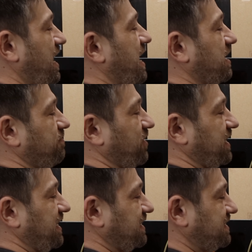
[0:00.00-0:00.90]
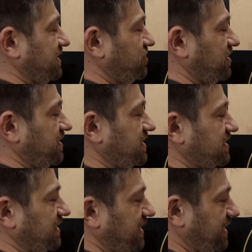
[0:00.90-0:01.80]
I could print an extension to
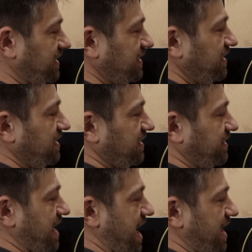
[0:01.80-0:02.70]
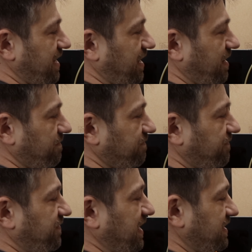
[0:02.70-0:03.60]
this lid that
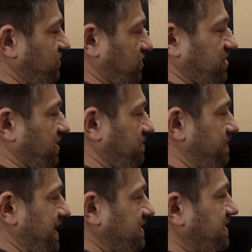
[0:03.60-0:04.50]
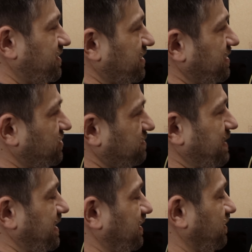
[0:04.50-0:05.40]
fit just on the base here, that just made it a